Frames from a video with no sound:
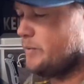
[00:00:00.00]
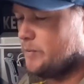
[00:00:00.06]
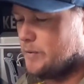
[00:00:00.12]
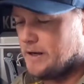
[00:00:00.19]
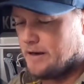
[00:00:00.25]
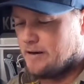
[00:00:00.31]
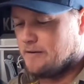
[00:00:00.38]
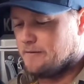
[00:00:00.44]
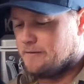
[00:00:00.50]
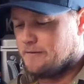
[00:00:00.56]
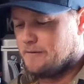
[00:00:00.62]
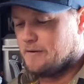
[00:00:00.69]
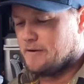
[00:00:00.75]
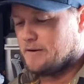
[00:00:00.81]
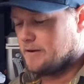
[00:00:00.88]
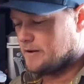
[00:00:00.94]
we have
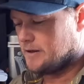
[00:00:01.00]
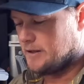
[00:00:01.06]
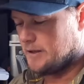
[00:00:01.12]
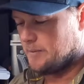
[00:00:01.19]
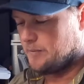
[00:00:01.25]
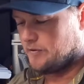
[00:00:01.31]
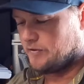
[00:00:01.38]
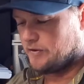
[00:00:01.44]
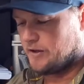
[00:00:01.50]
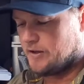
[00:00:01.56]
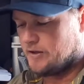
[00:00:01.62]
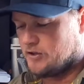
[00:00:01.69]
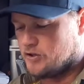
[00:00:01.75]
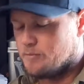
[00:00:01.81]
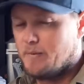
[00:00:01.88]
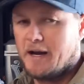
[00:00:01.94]
clips, so
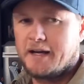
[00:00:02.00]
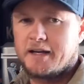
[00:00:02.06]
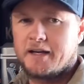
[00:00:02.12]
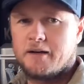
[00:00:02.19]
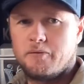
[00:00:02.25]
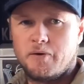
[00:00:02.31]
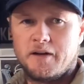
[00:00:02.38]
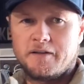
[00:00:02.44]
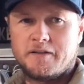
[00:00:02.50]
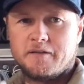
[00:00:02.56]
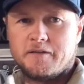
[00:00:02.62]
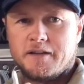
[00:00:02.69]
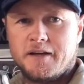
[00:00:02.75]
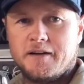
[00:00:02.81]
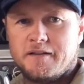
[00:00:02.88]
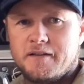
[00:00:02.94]
this should make it
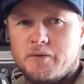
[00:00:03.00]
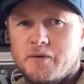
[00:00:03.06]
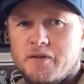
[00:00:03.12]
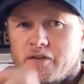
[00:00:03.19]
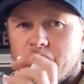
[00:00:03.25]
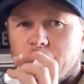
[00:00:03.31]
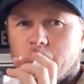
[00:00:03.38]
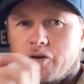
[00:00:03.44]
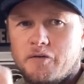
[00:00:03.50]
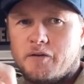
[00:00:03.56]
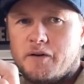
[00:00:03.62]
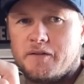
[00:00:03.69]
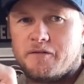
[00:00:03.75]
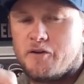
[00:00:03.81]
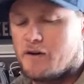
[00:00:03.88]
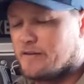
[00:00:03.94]
relatively easy to install. If
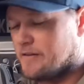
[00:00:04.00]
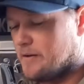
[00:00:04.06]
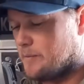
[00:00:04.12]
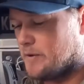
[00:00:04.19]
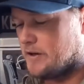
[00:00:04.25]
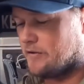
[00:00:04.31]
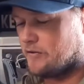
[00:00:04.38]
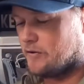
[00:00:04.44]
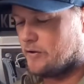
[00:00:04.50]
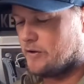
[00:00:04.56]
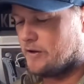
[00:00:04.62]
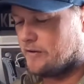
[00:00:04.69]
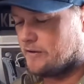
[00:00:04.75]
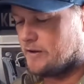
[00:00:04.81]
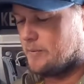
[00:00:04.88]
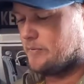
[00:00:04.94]
we can find somewhere to screw
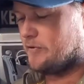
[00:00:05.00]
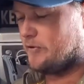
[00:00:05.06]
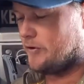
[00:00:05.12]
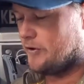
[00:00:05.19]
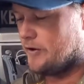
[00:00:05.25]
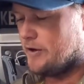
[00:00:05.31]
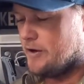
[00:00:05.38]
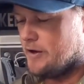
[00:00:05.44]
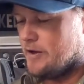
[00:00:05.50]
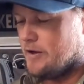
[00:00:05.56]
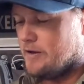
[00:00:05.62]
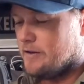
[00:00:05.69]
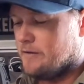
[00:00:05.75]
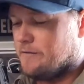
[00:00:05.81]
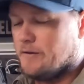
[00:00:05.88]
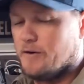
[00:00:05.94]
those clips on, the